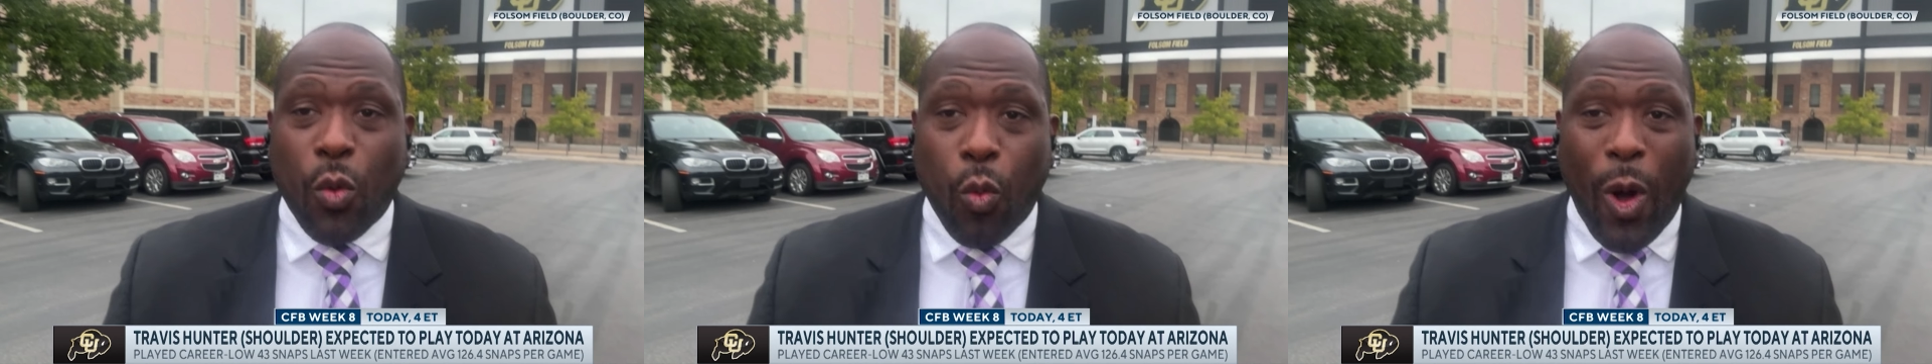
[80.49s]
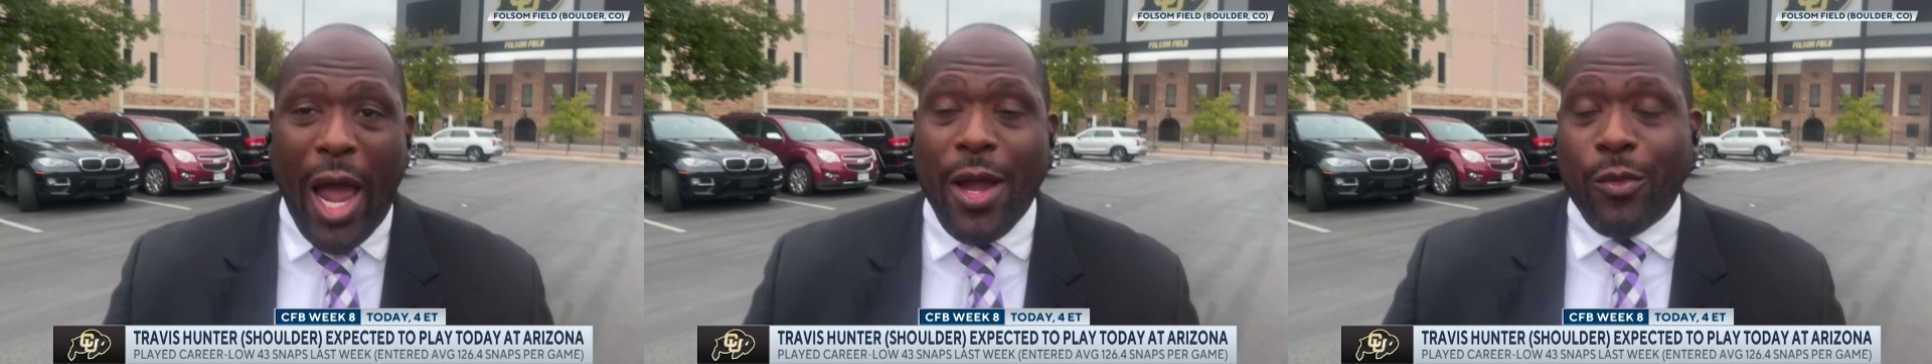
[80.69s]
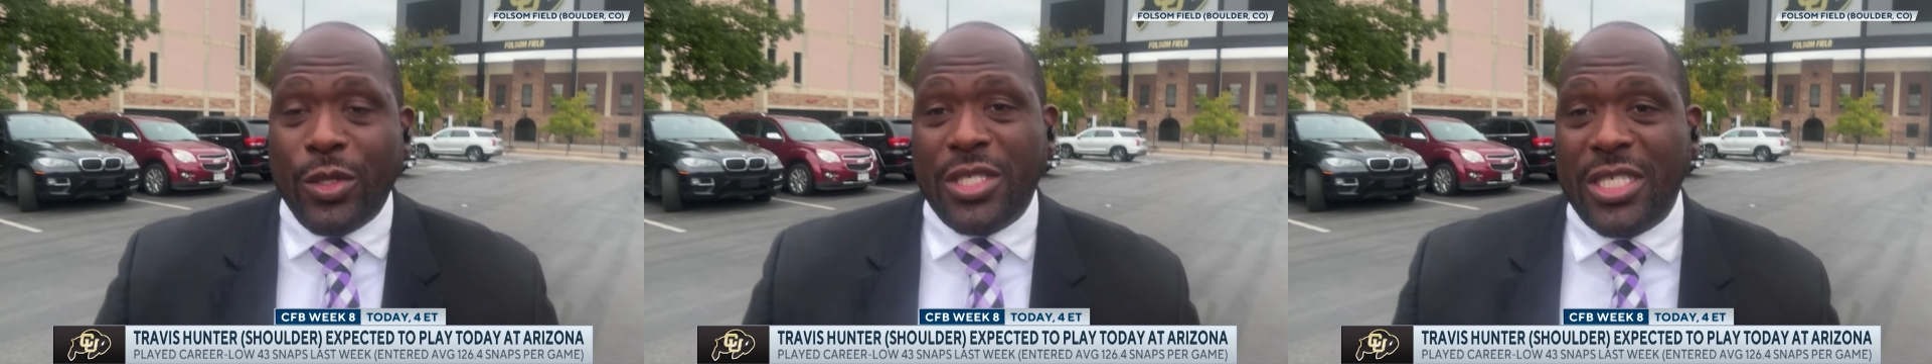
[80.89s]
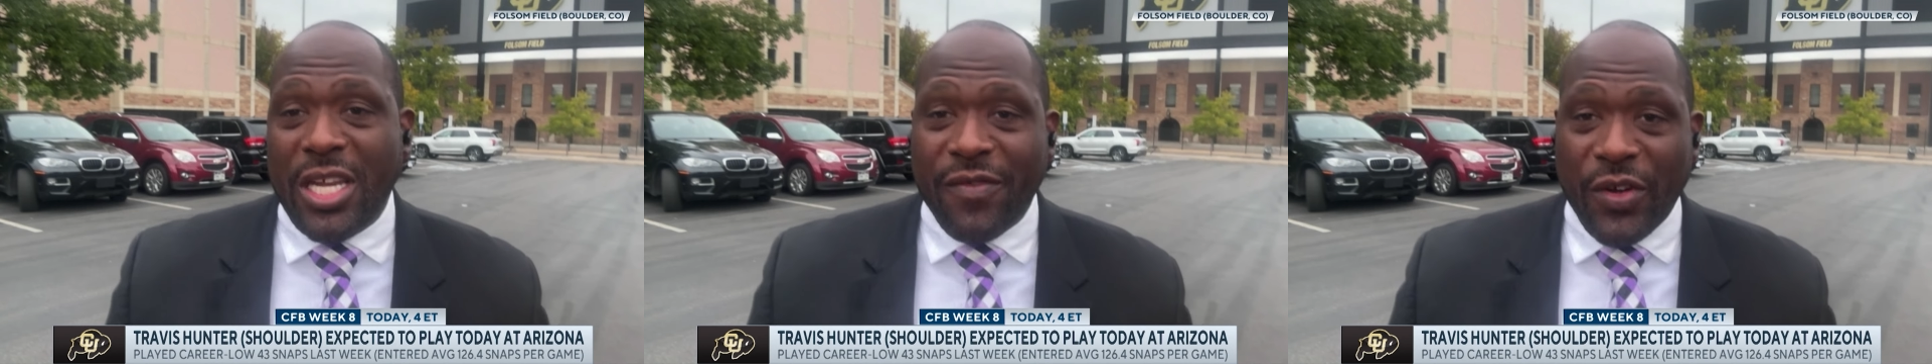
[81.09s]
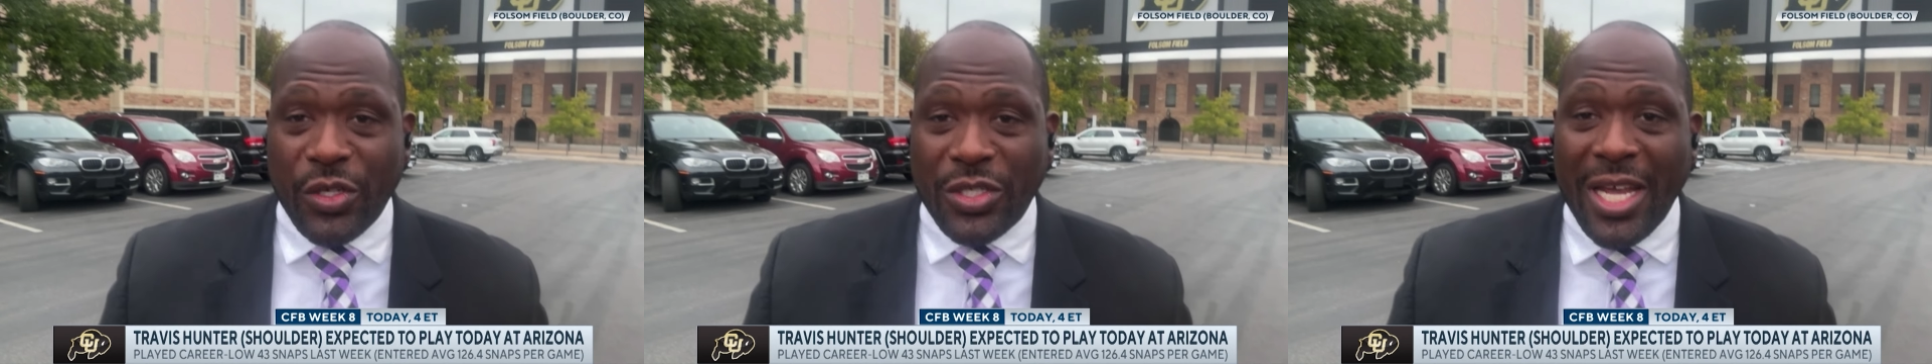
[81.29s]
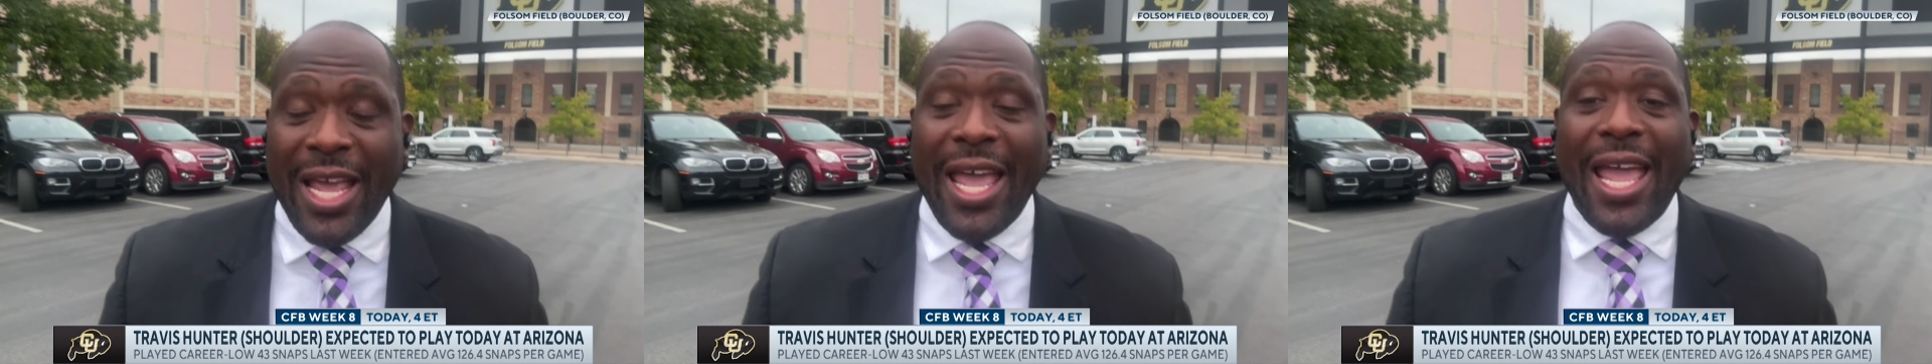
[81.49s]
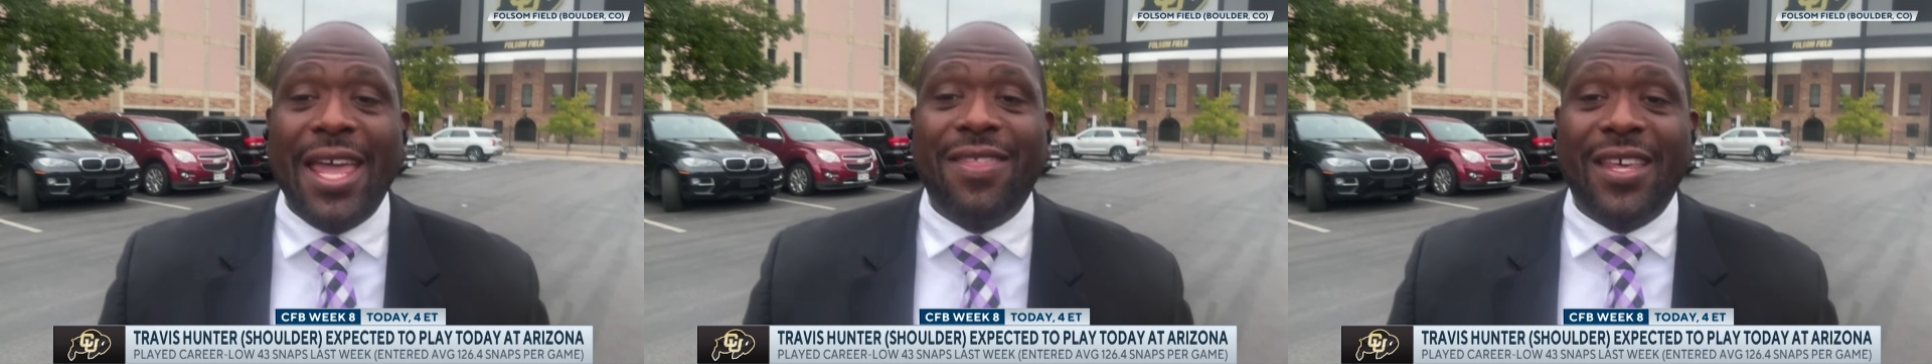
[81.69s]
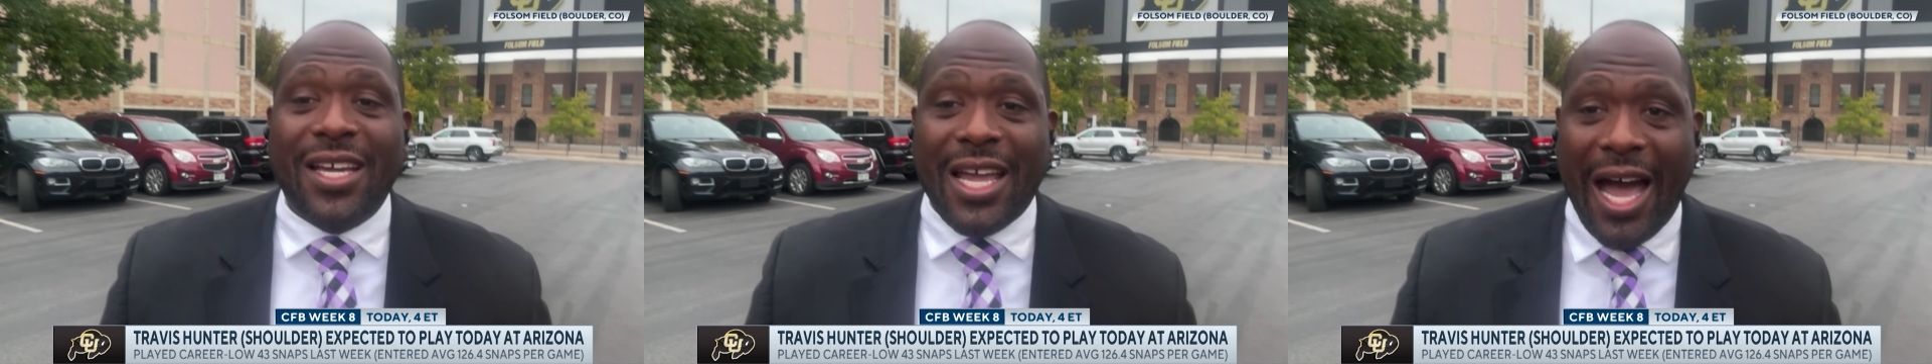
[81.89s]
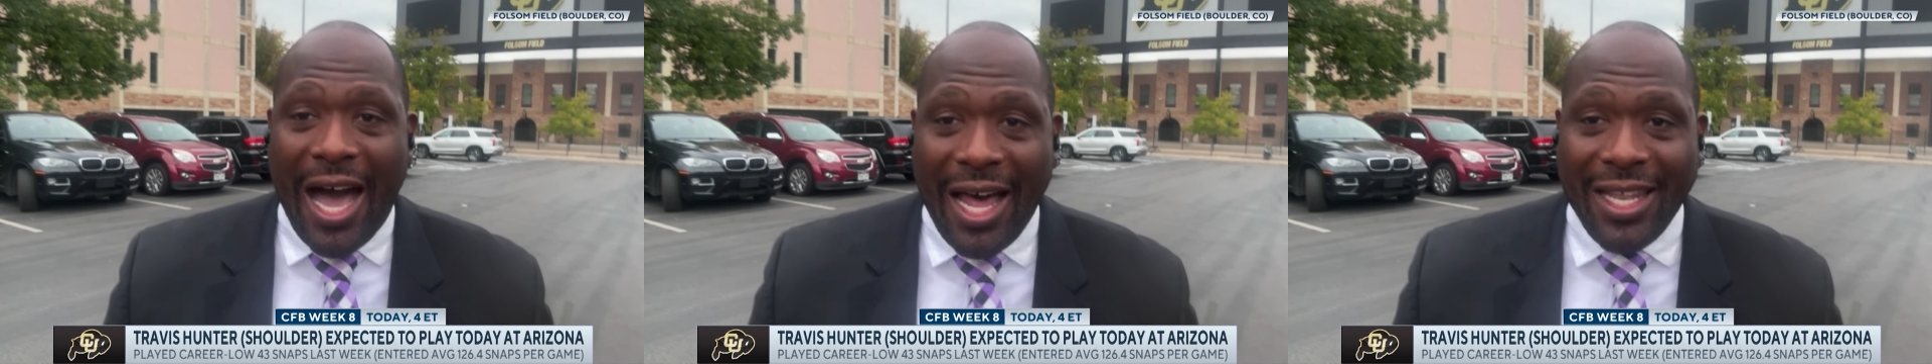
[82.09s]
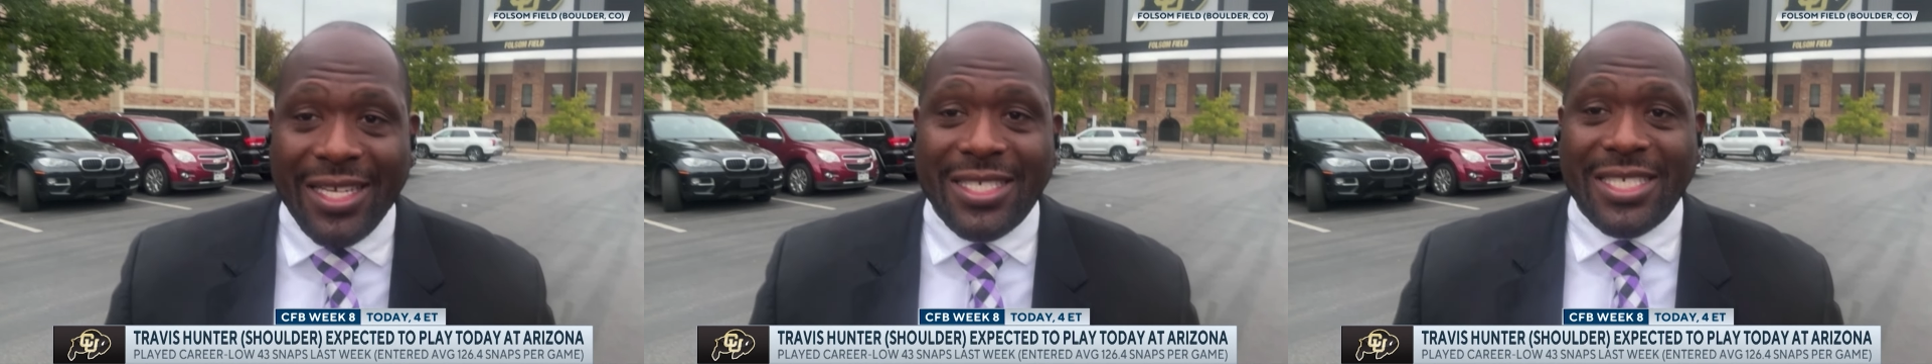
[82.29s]
wide receivers in the
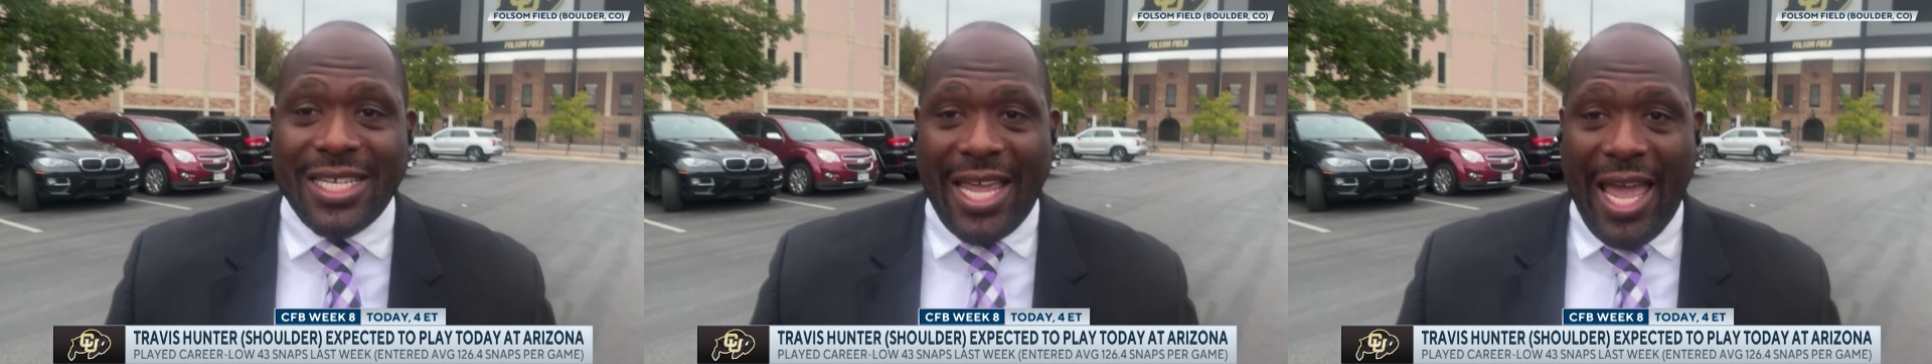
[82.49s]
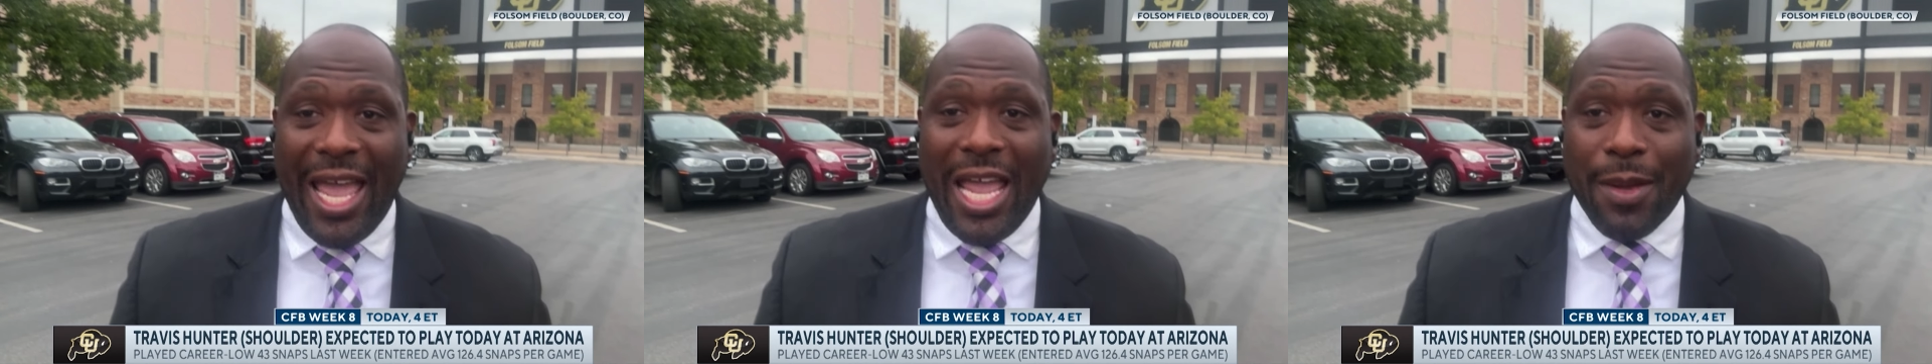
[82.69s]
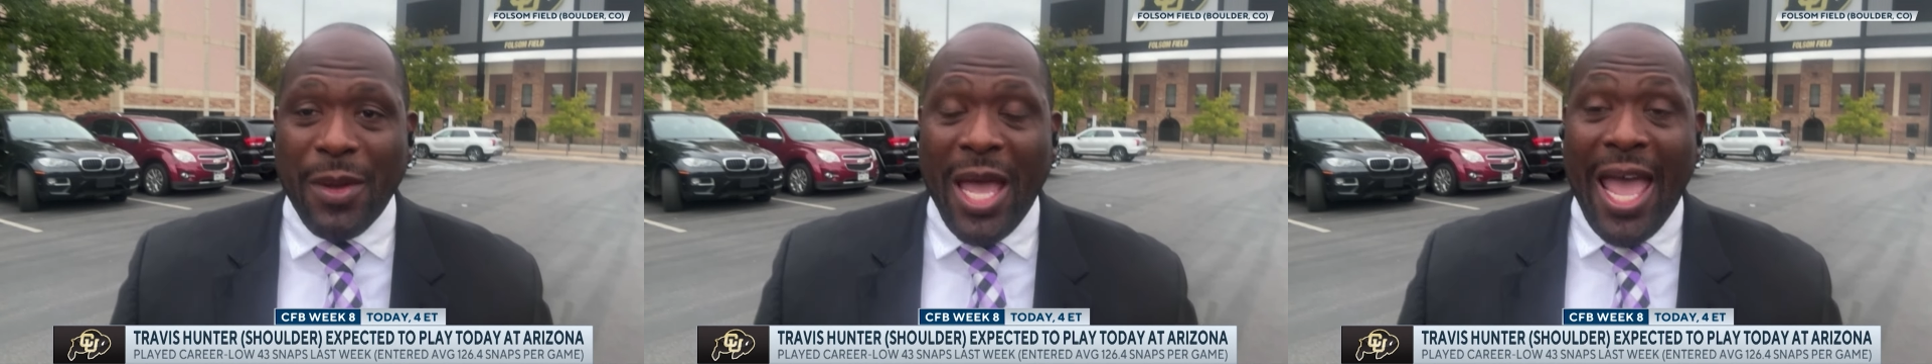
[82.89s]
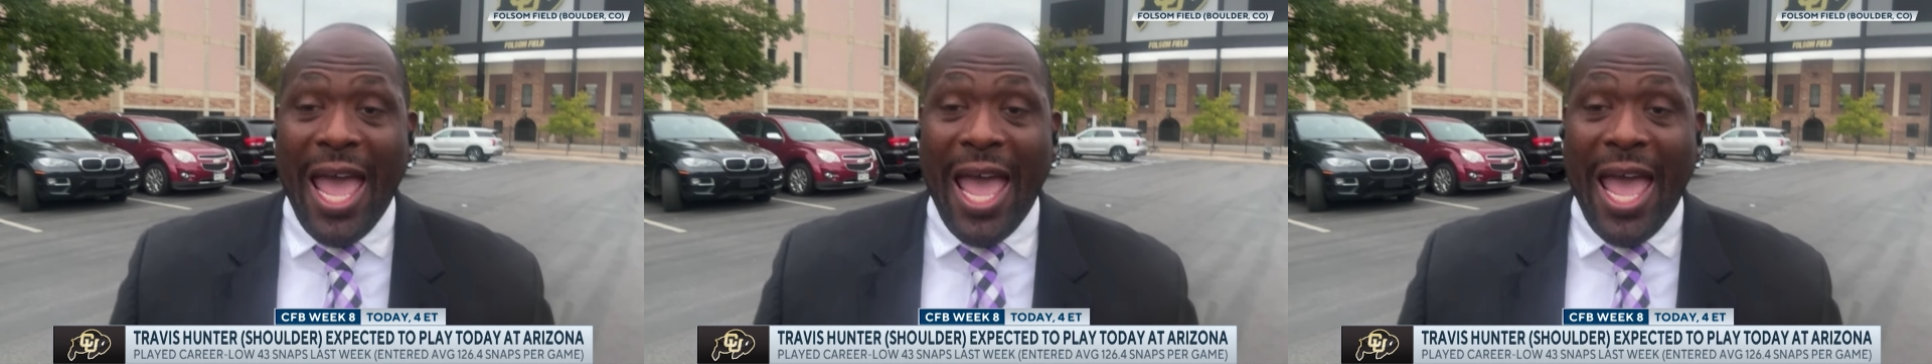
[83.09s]
college game.